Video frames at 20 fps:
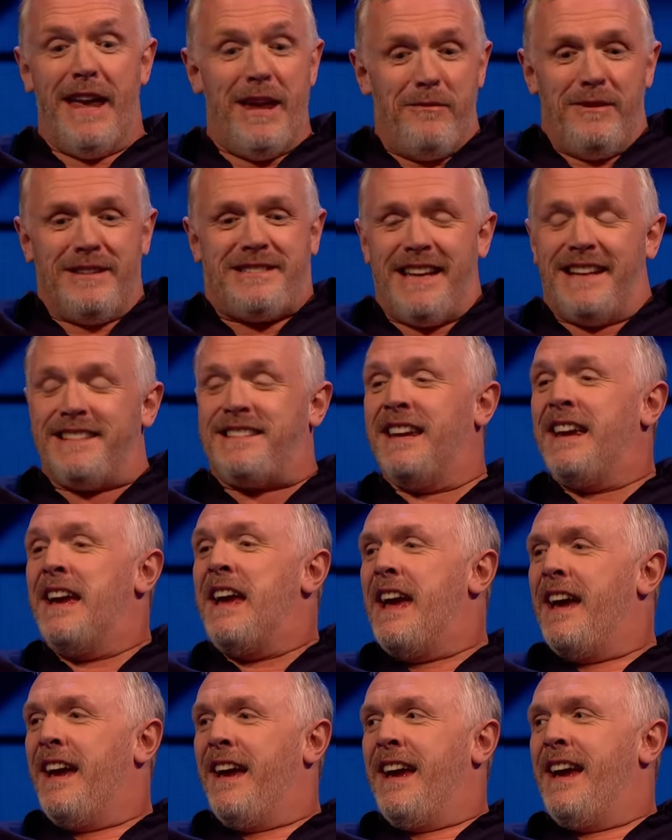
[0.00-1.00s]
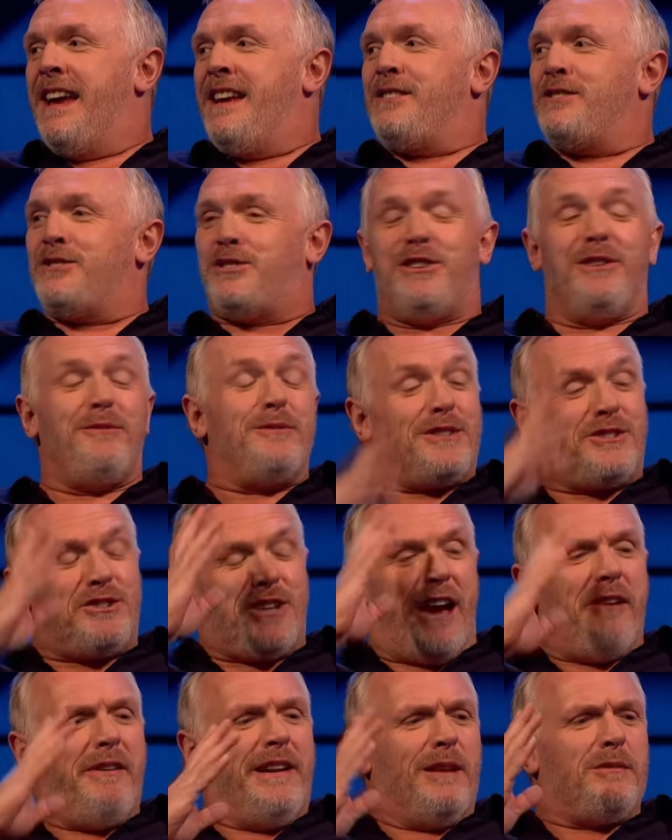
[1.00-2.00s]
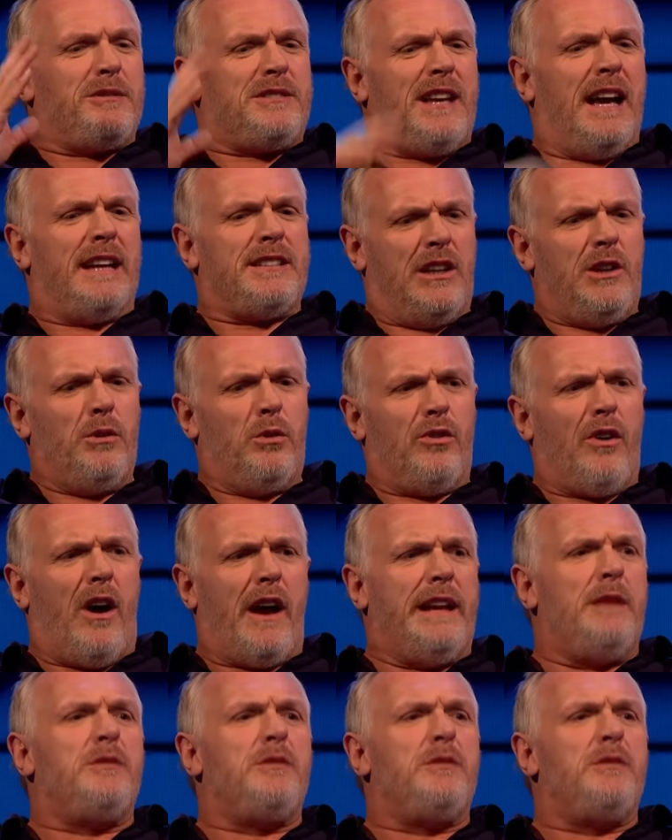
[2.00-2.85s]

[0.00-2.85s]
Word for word: he said she was shouting upstairs, "Are you all right?" And